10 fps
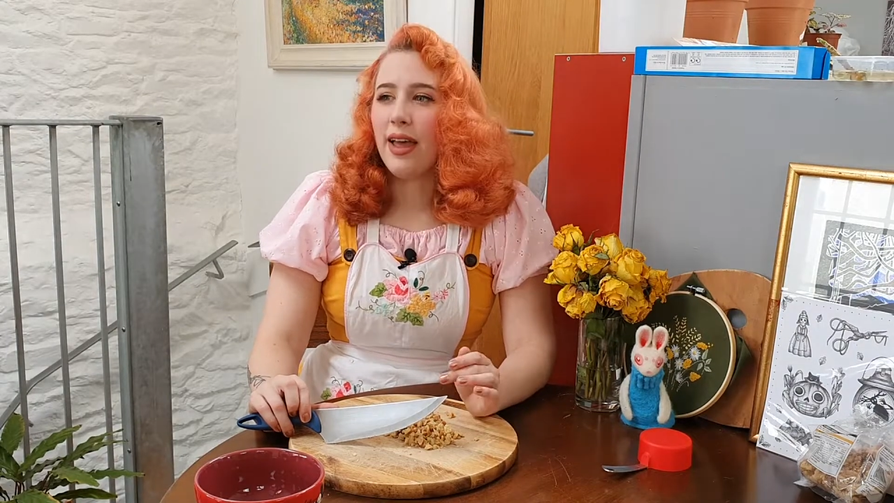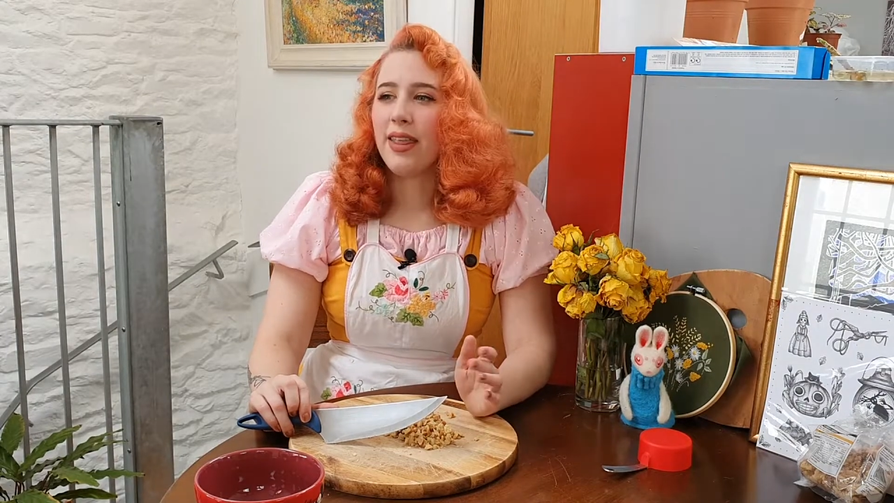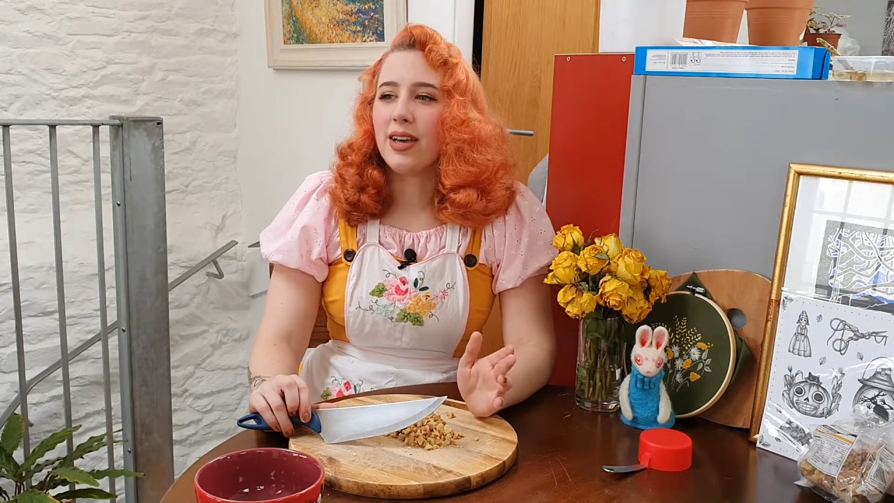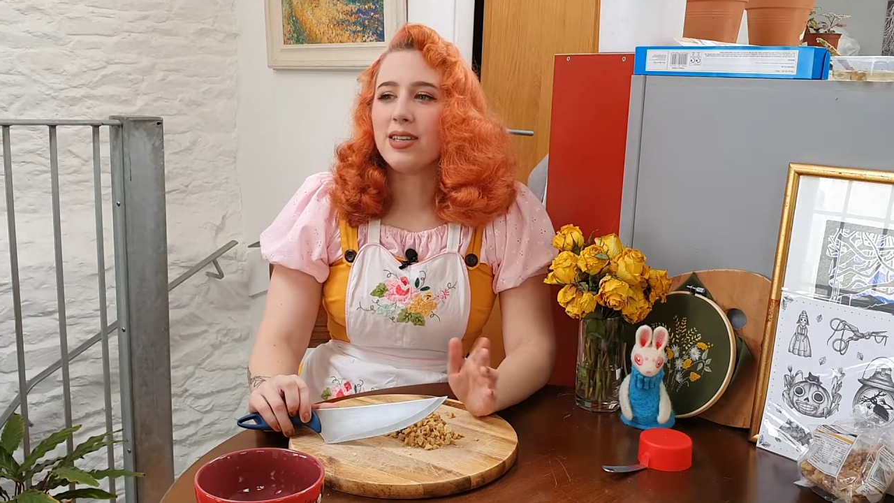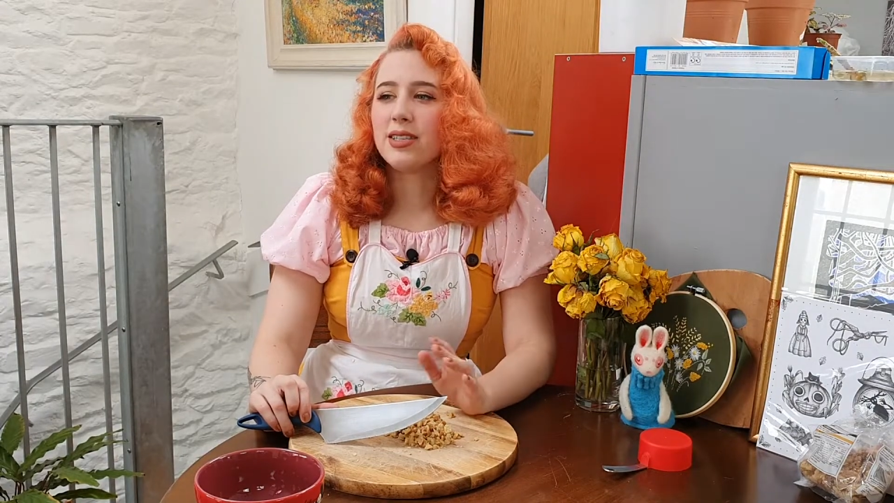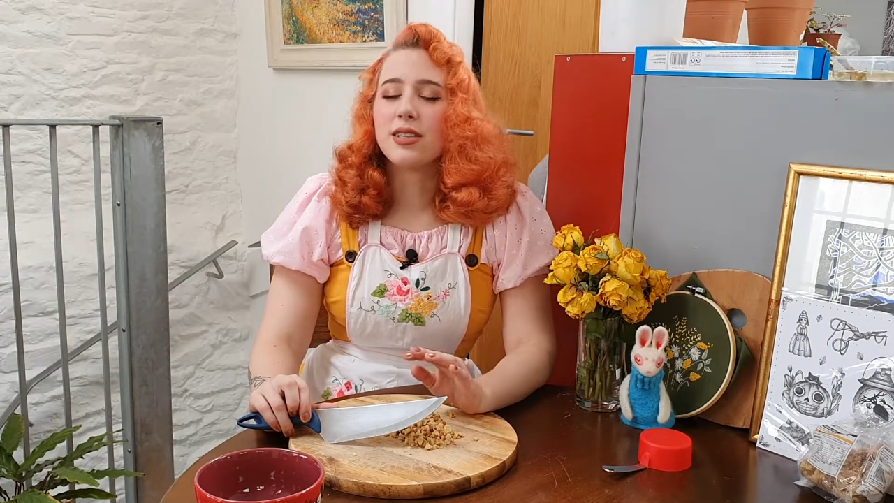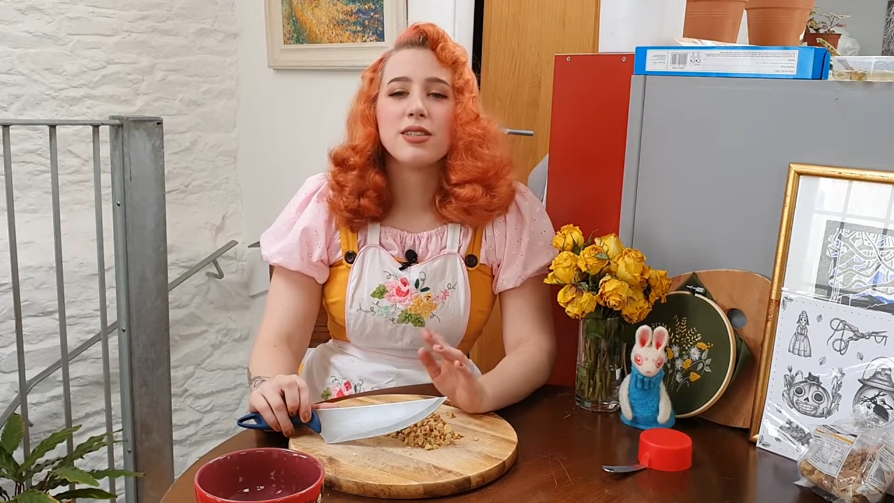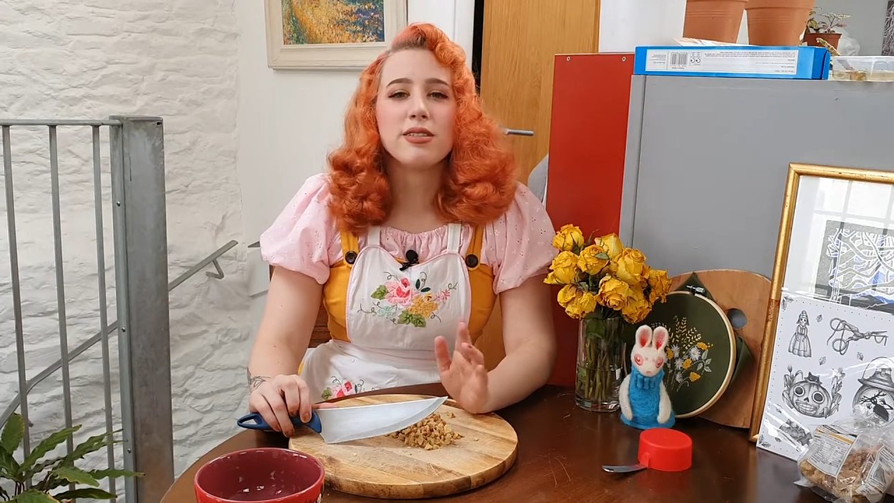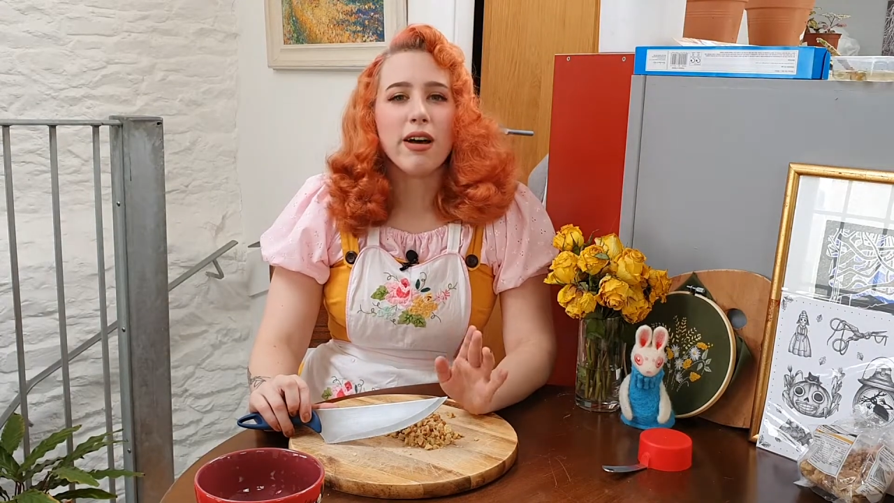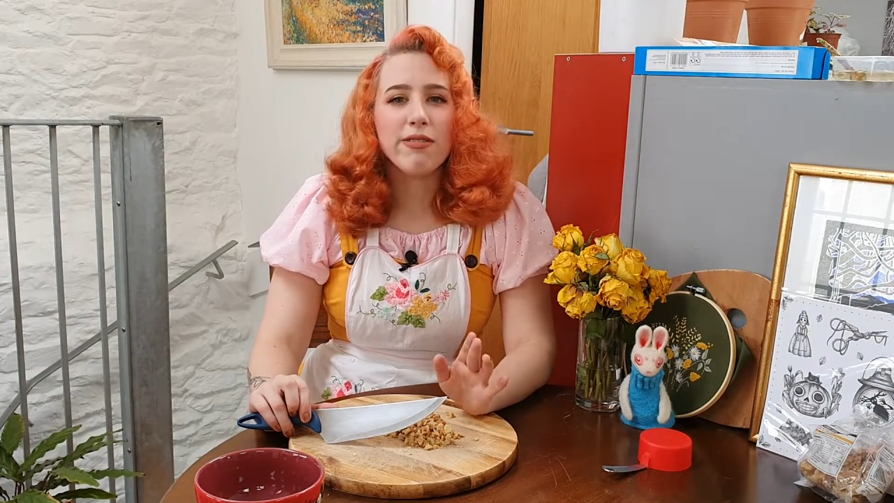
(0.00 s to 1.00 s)
and that is
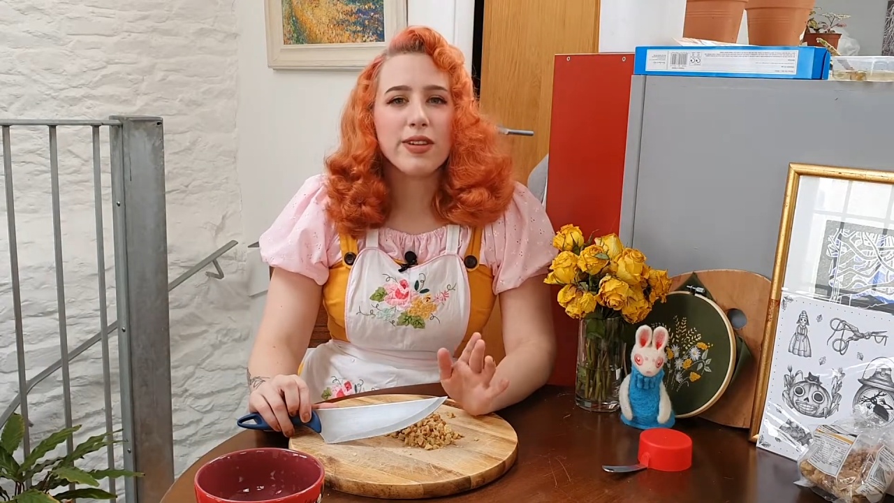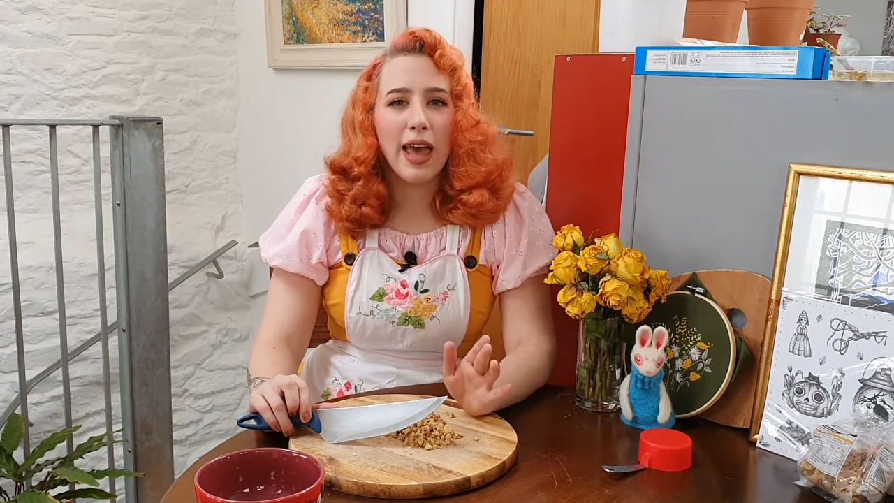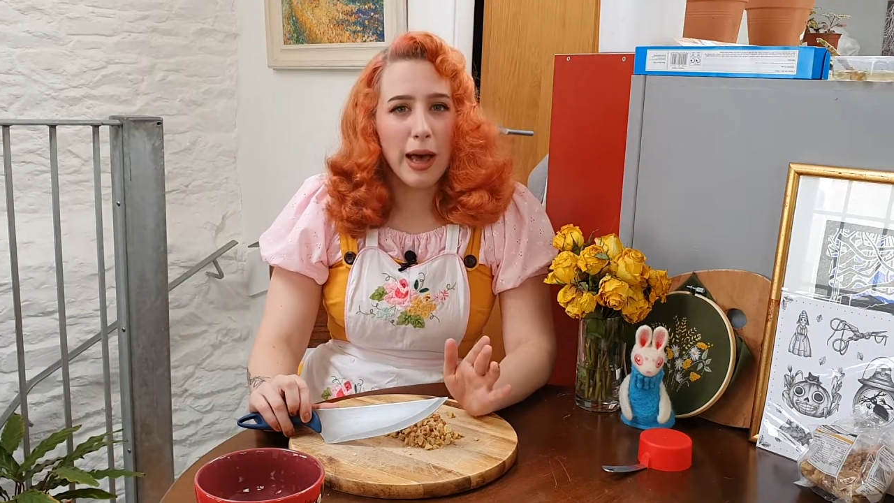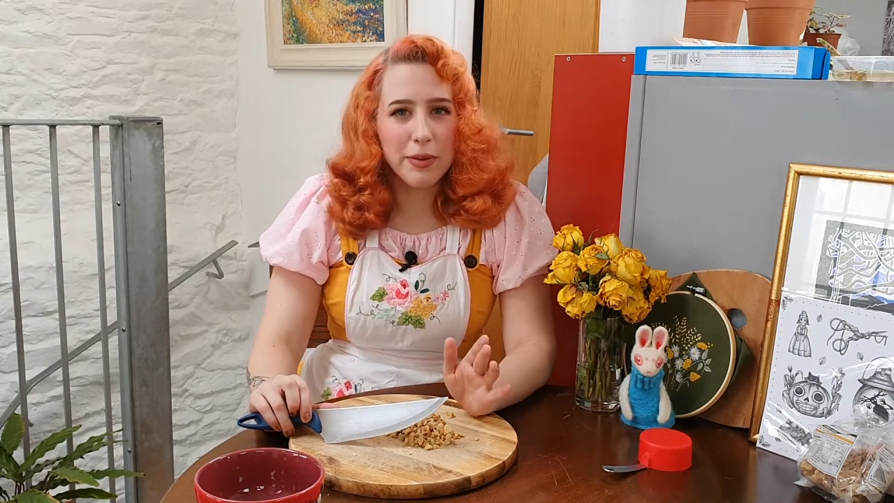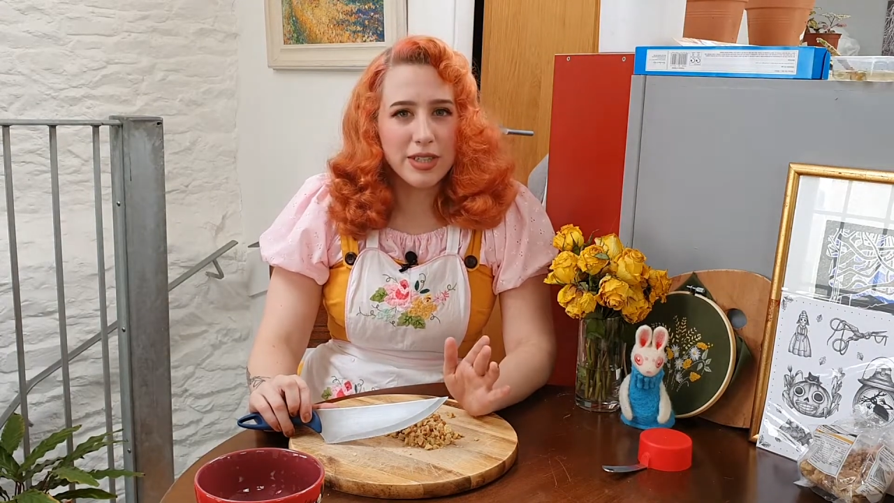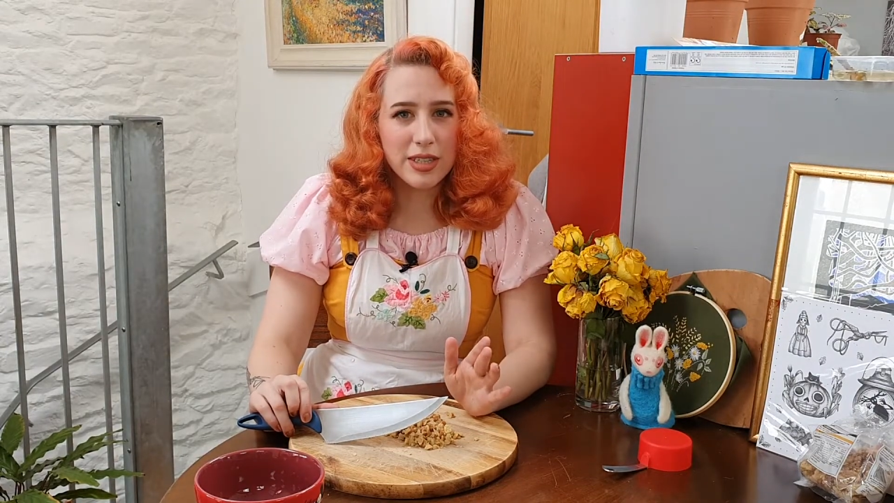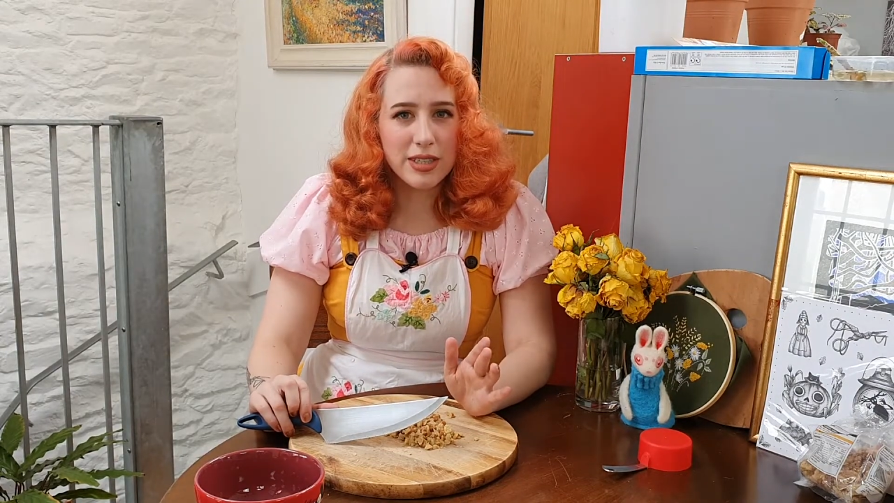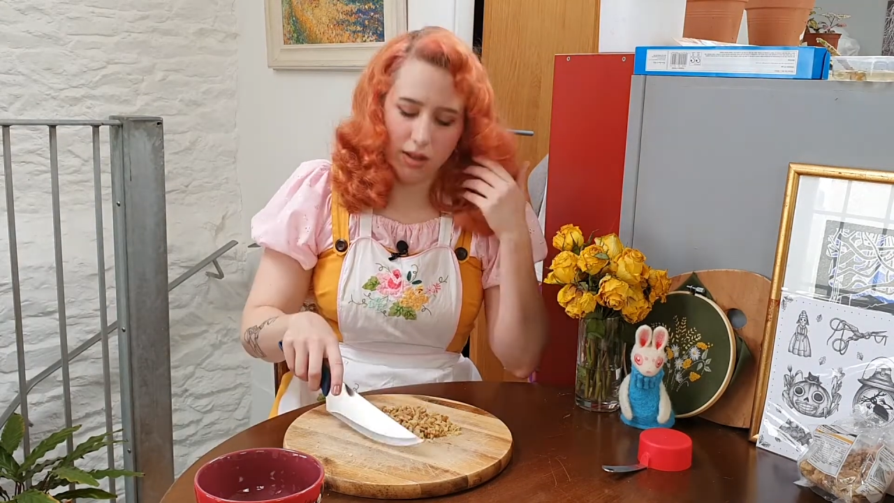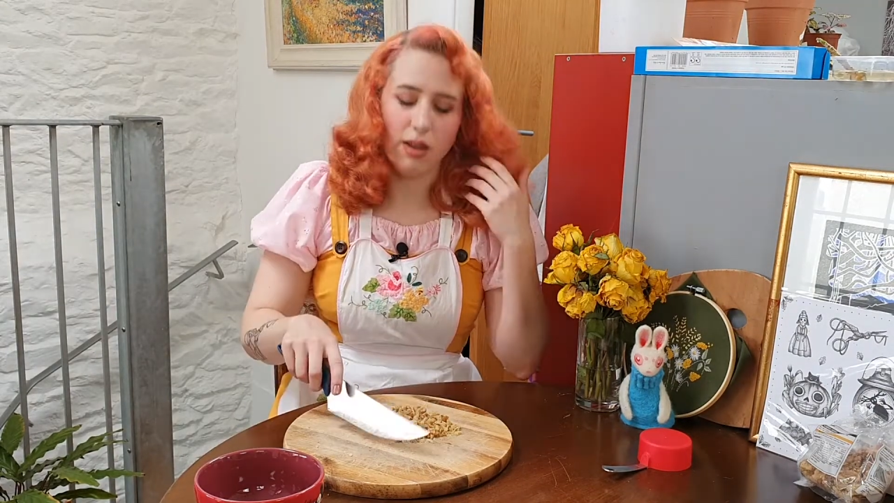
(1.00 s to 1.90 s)
stuffed cabbages.